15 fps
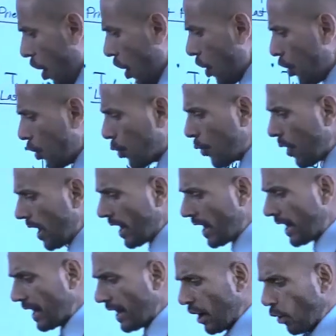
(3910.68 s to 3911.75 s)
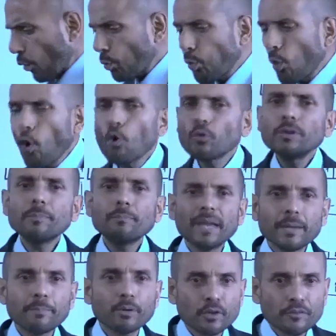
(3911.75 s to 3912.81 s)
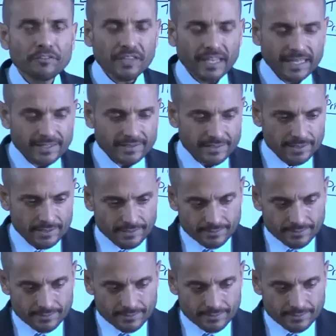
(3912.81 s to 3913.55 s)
who warn people of things.